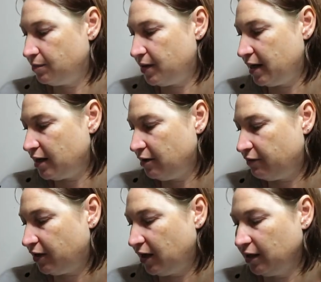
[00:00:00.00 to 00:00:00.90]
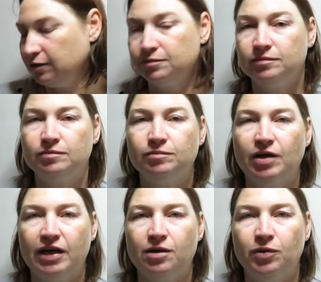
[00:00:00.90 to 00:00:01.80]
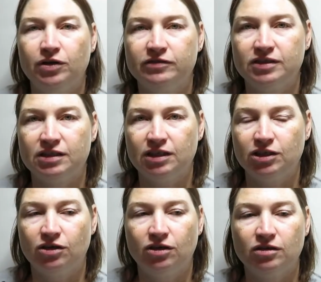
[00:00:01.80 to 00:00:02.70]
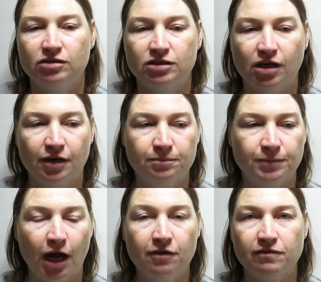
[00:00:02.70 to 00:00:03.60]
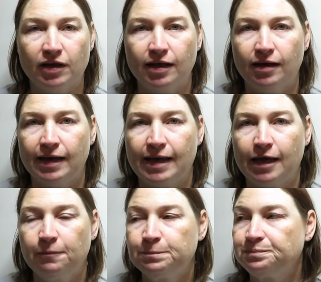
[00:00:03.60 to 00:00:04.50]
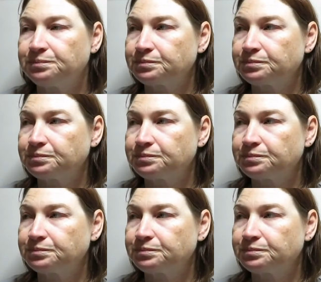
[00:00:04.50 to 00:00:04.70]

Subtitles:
depending if I'm in the mood for stitching or not, so hopefully I am.